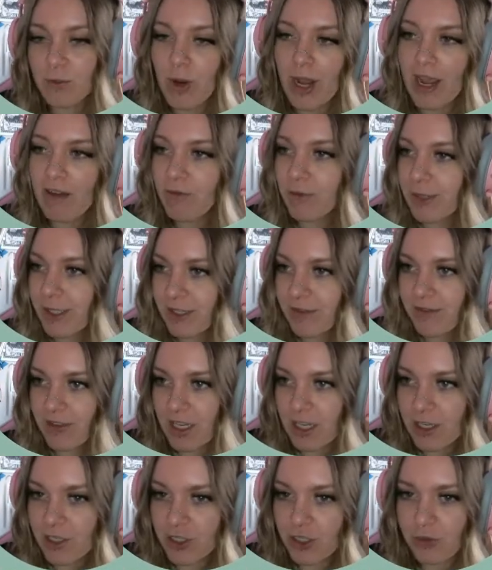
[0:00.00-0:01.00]
We have one
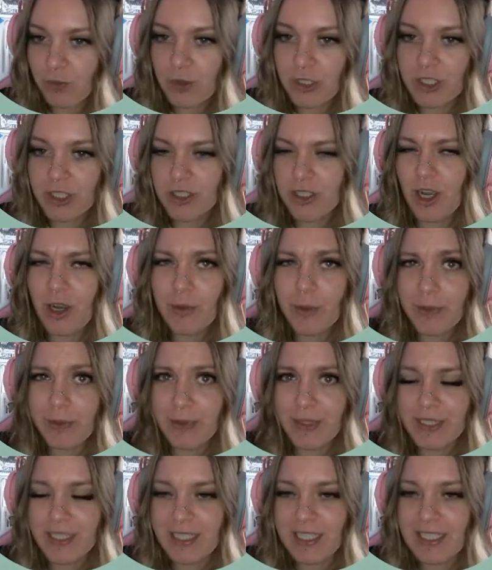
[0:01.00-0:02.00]
of each, which is all we
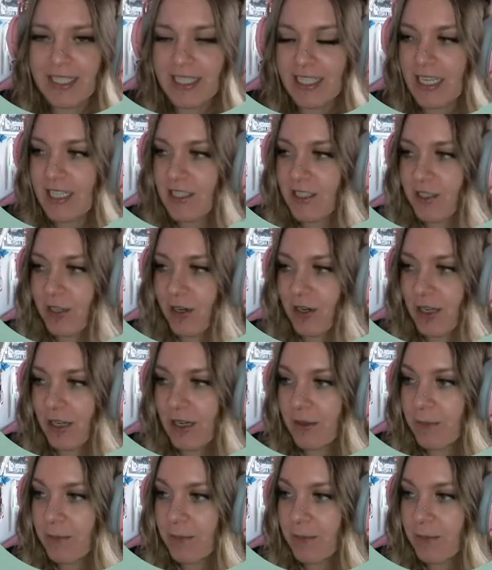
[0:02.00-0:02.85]
really need to get started.